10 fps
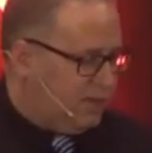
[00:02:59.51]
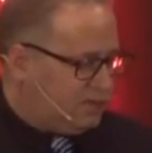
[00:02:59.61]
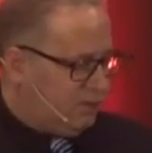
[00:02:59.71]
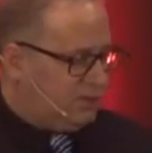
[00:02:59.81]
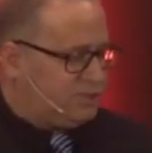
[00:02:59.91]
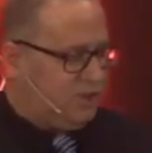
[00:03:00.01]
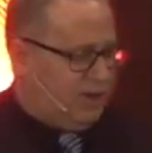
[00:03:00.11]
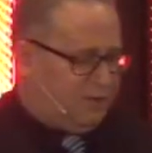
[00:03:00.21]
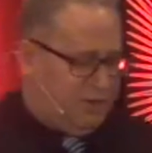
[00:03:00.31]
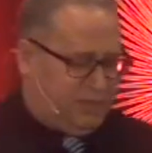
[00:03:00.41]
So we'll
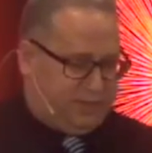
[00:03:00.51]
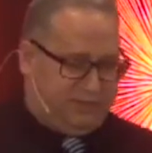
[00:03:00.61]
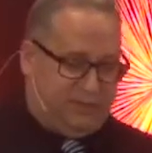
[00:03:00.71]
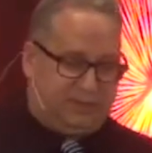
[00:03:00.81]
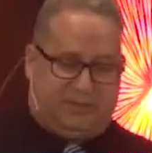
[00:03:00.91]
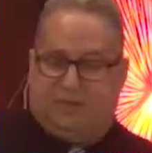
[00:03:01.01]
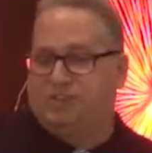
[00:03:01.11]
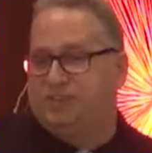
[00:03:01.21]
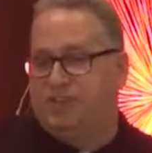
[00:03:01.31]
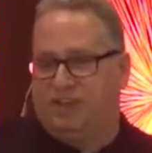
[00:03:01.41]
start with the first verse,